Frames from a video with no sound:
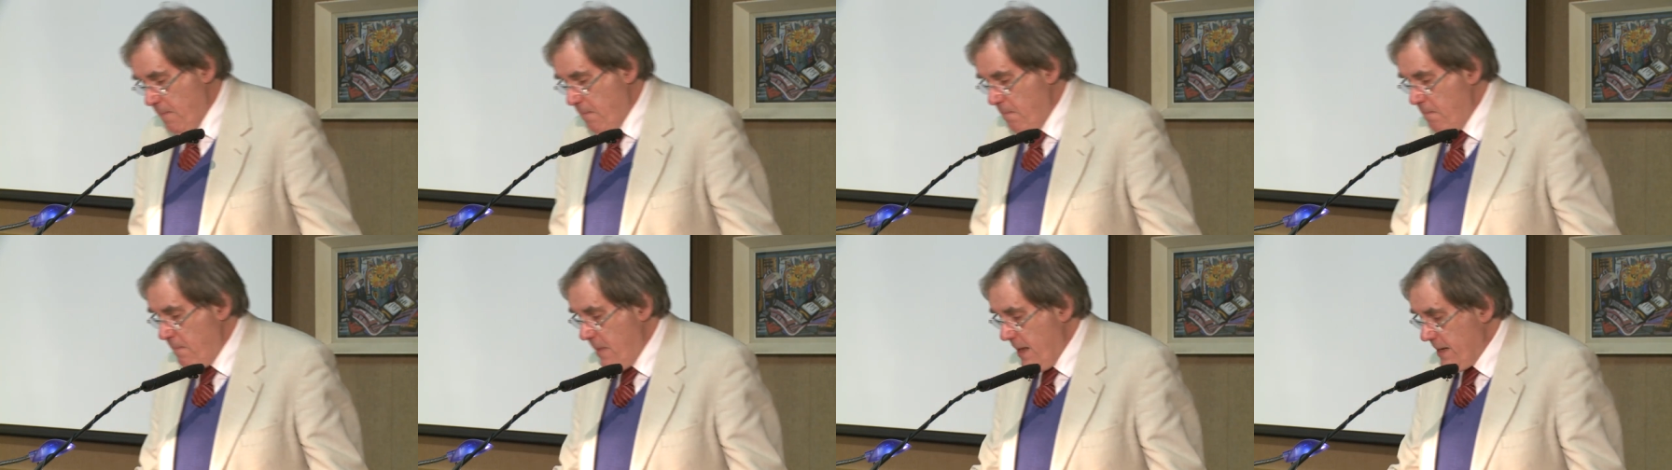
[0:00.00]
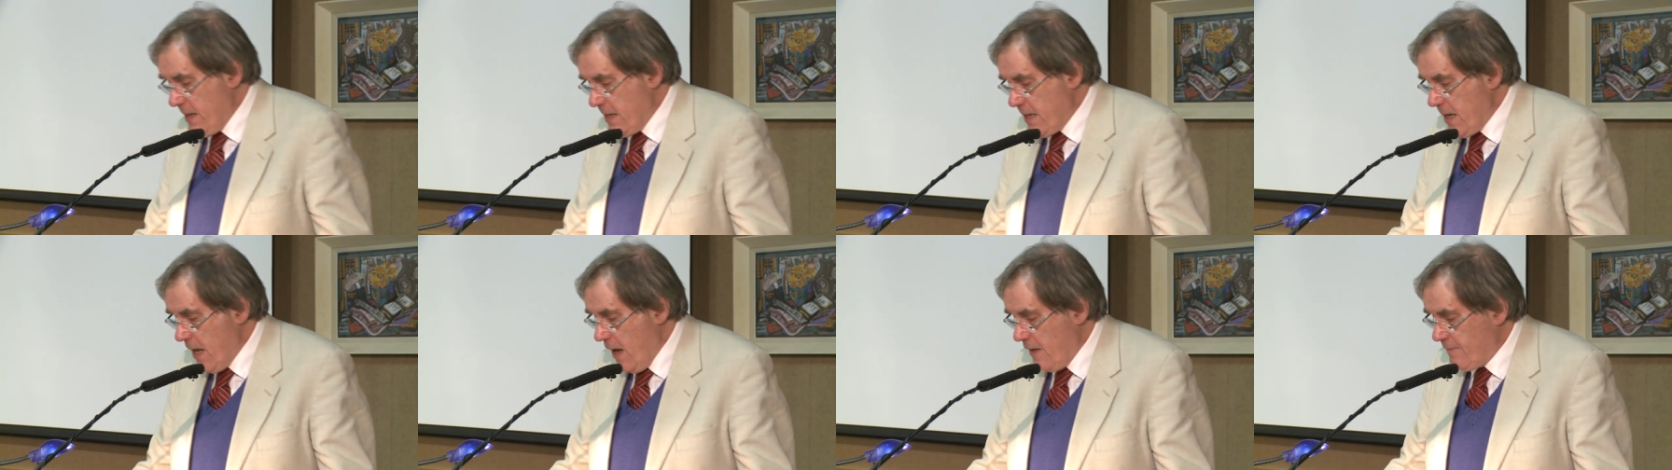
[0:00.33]

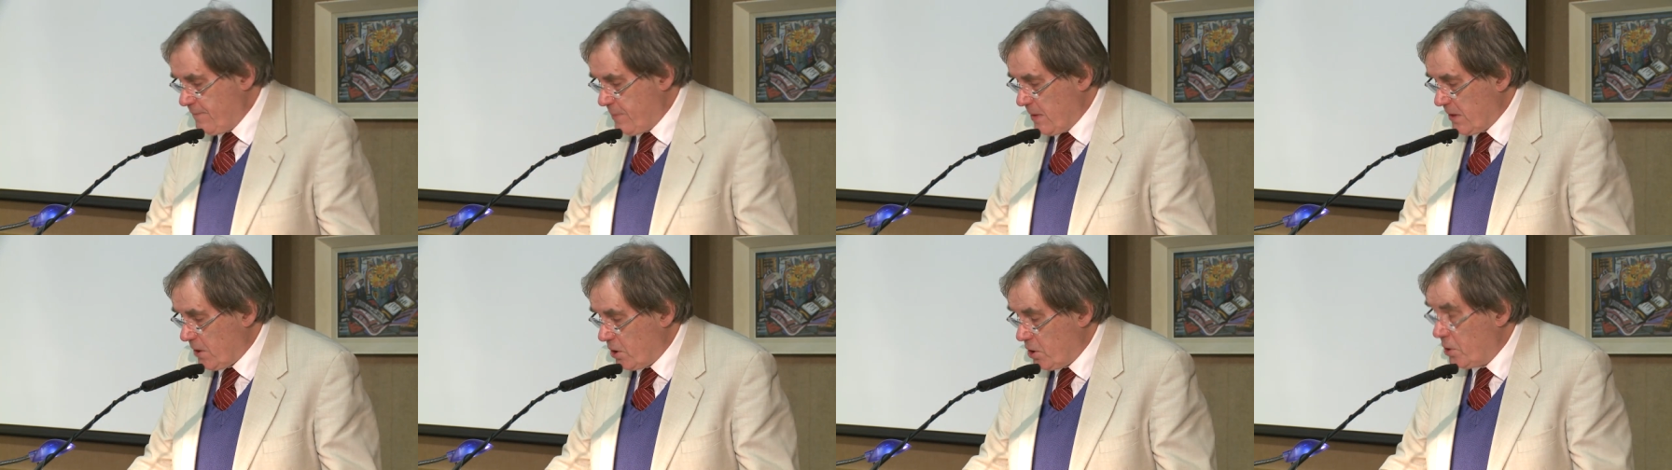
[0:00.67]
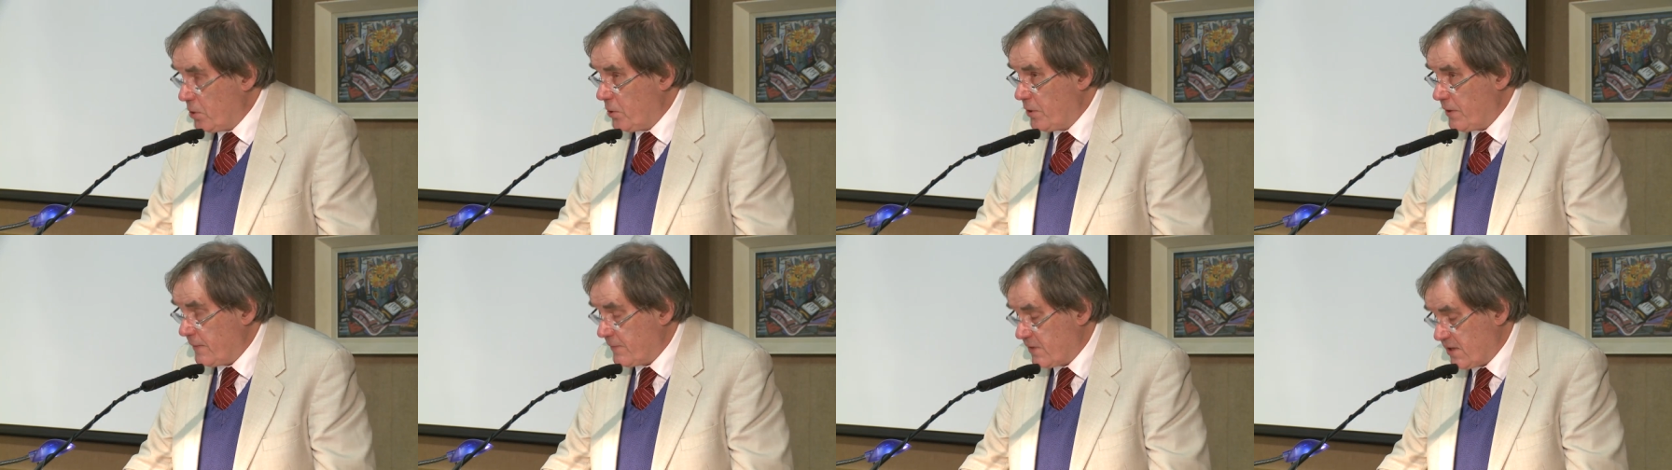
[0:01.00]
many have been
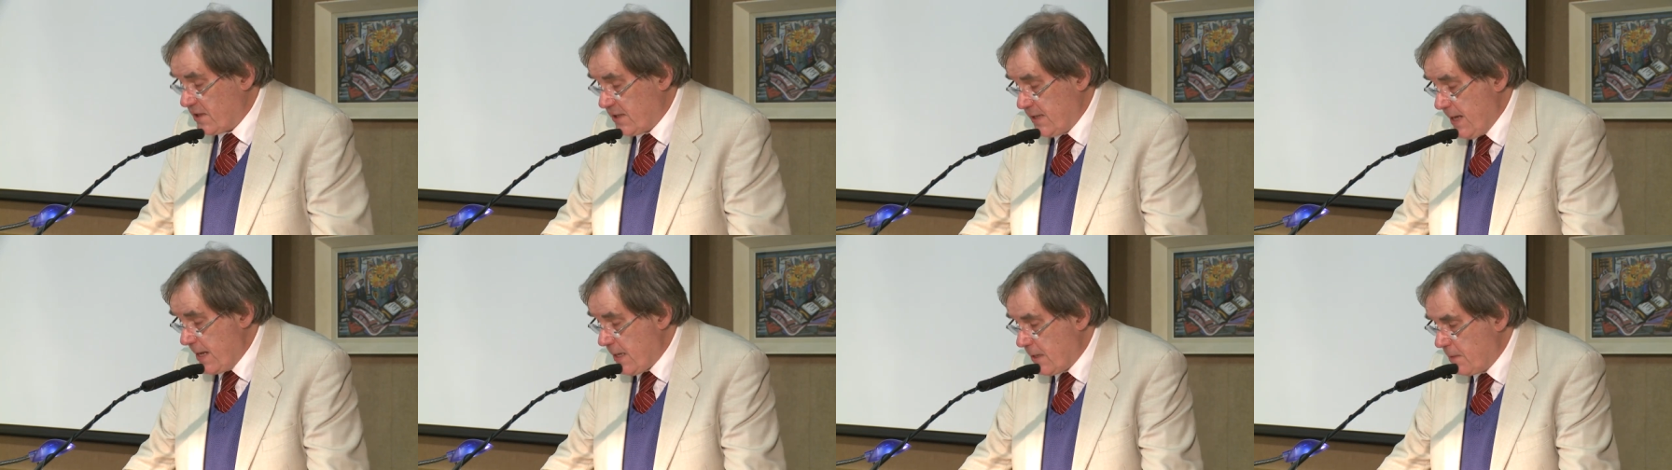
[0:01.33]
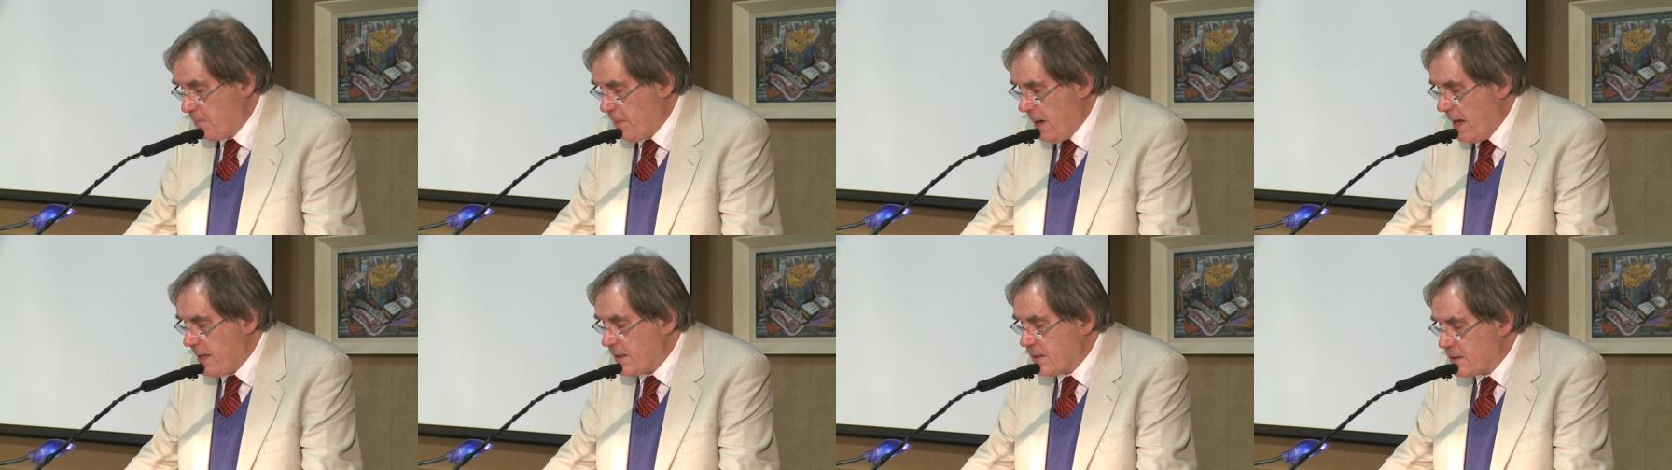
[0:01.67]
cured of
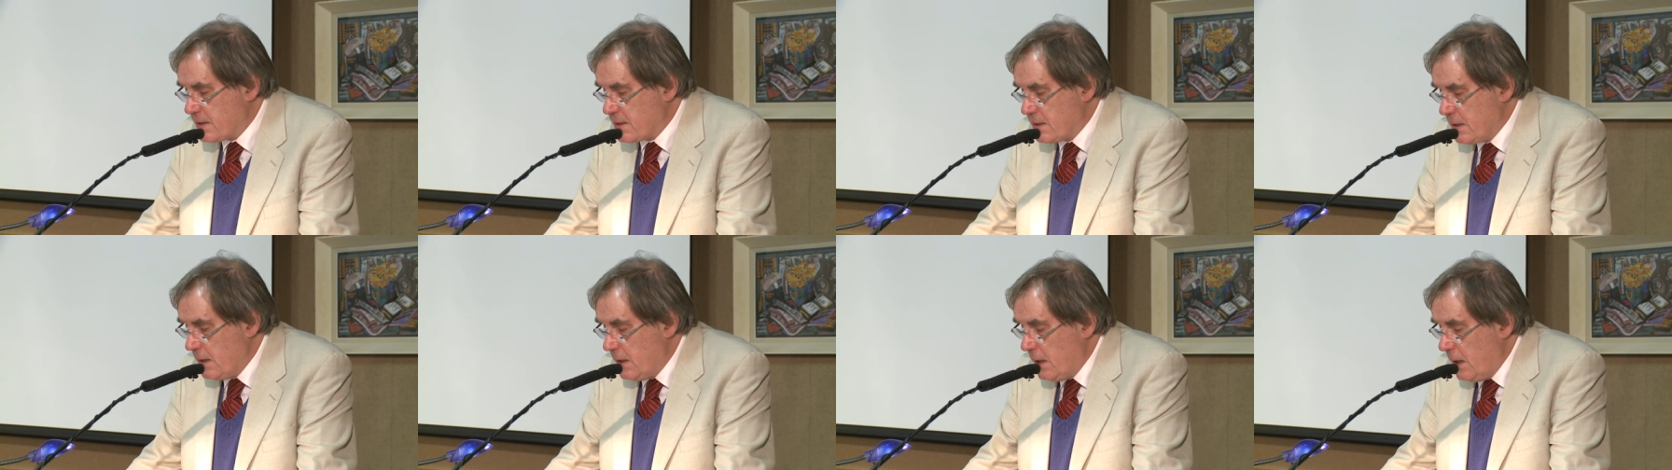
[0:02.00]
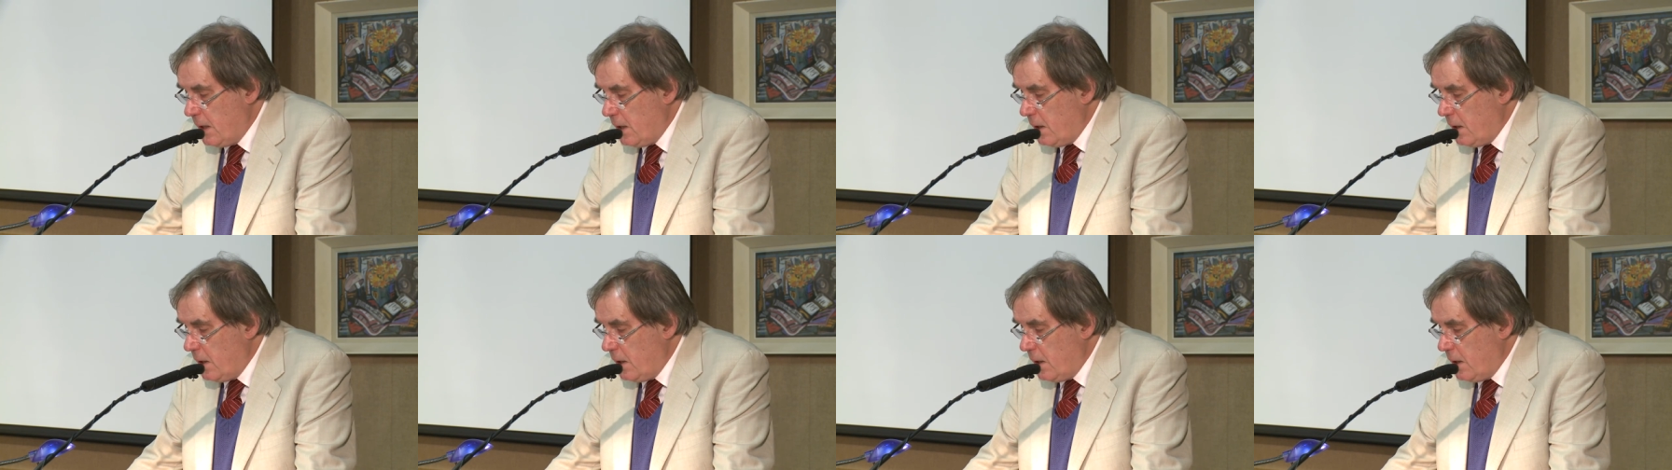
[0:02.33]
snake bites